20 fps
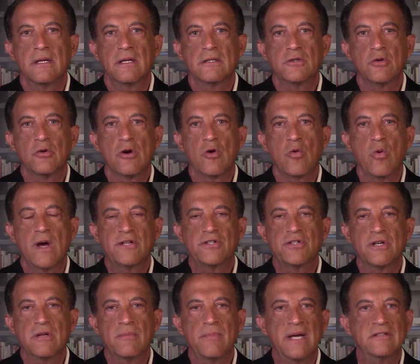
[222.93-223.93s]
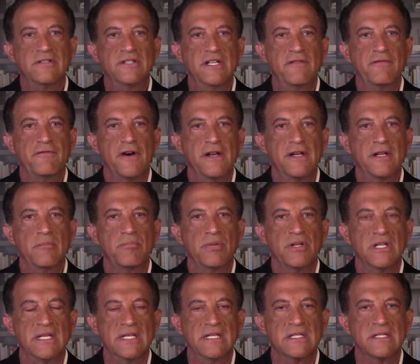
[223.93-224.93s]
to a question about defunding
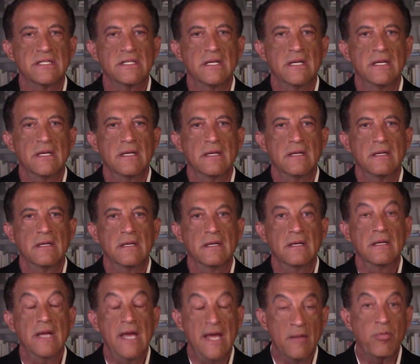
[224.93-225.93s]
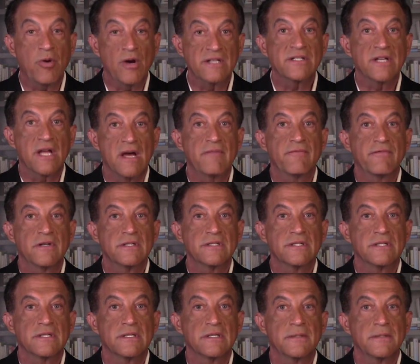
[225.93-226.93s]
police at a press conference.